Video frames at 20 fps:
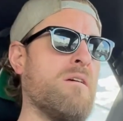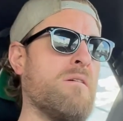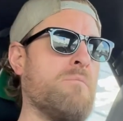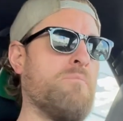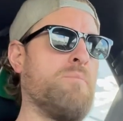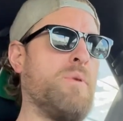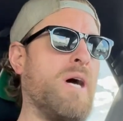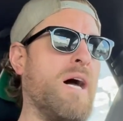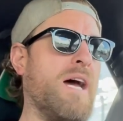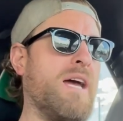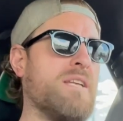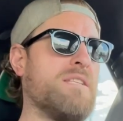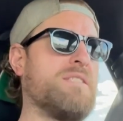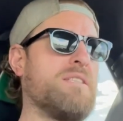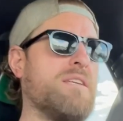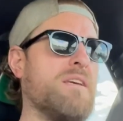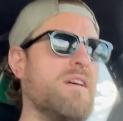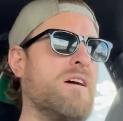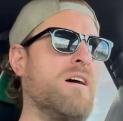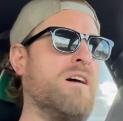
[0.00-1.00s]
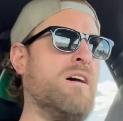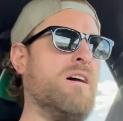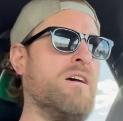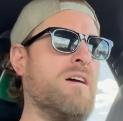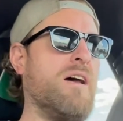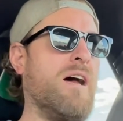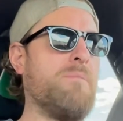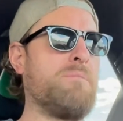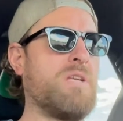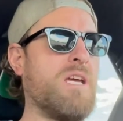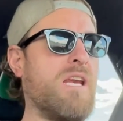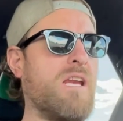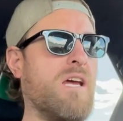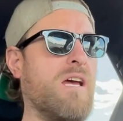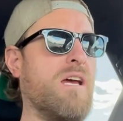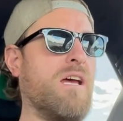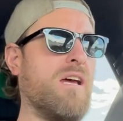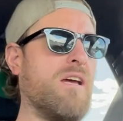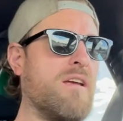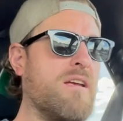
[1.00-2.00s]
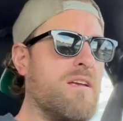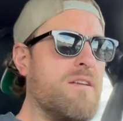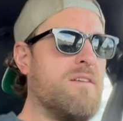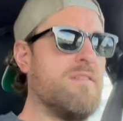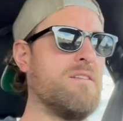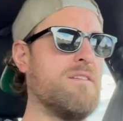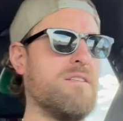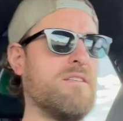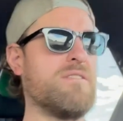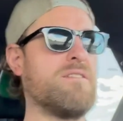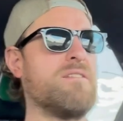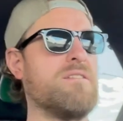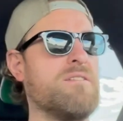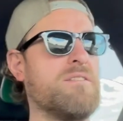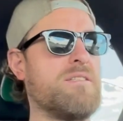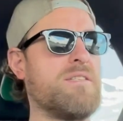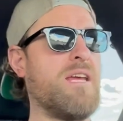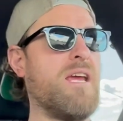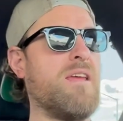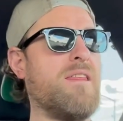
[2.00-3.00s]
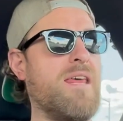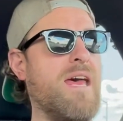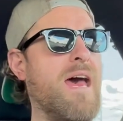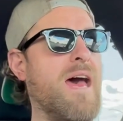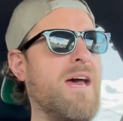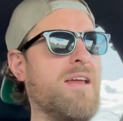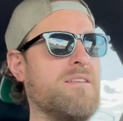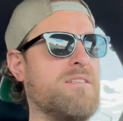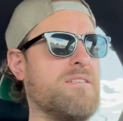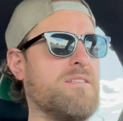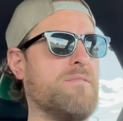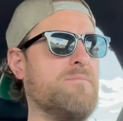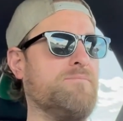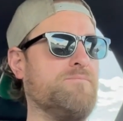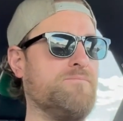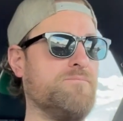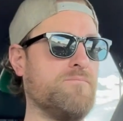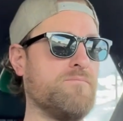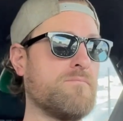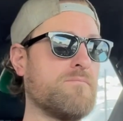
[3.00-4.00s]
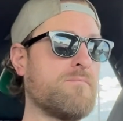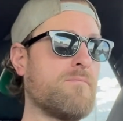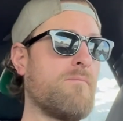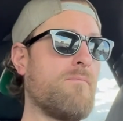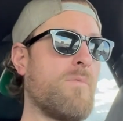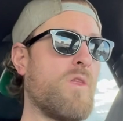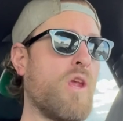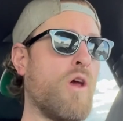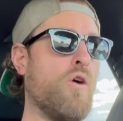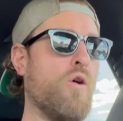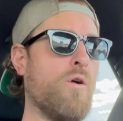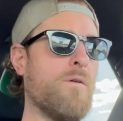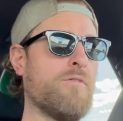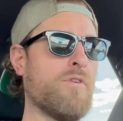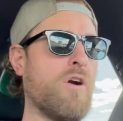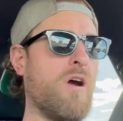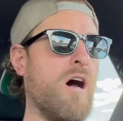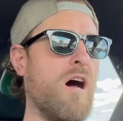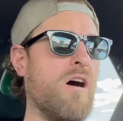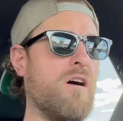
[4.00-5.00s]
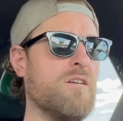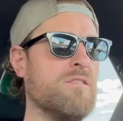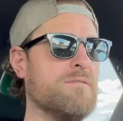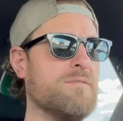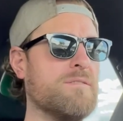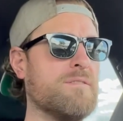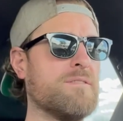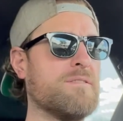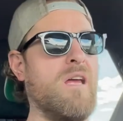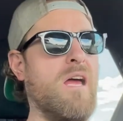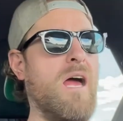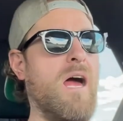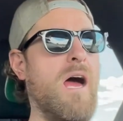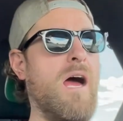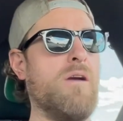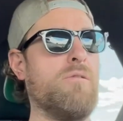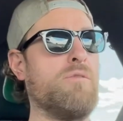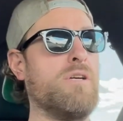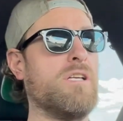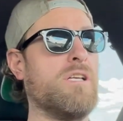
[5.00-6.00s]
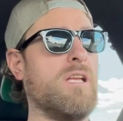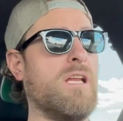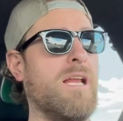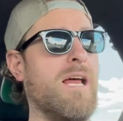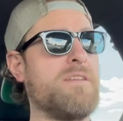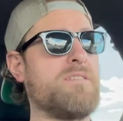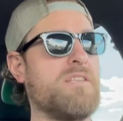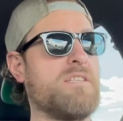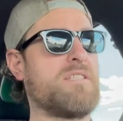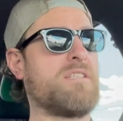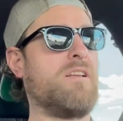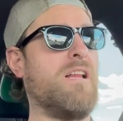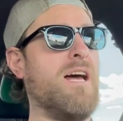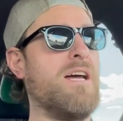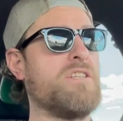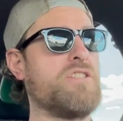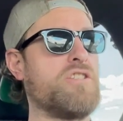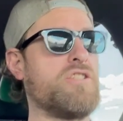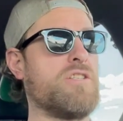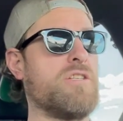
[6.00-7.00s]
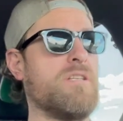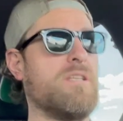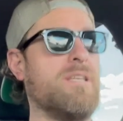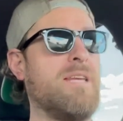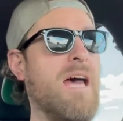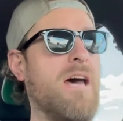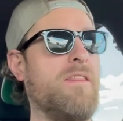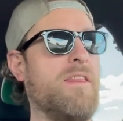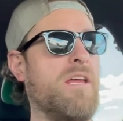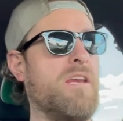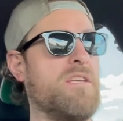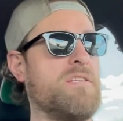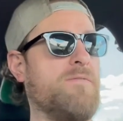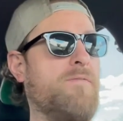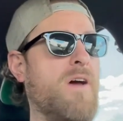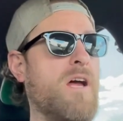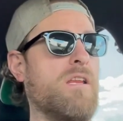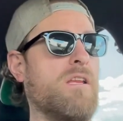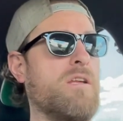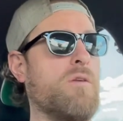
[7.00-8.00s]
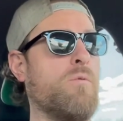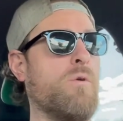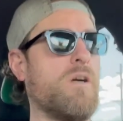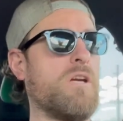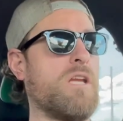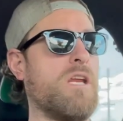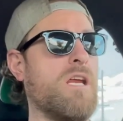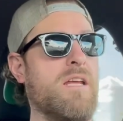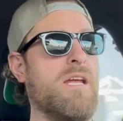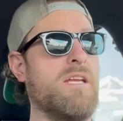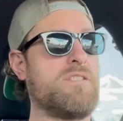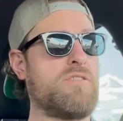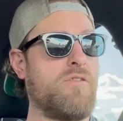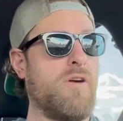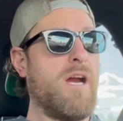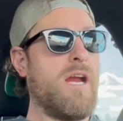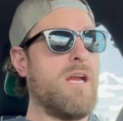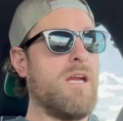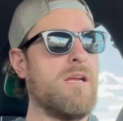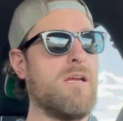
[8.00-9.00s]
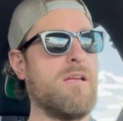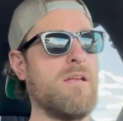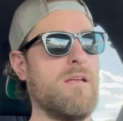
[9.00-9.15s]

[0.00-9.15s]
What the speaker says: But I'm gonna say that overall, I really like this clutch. Now that it's finally working, it's great.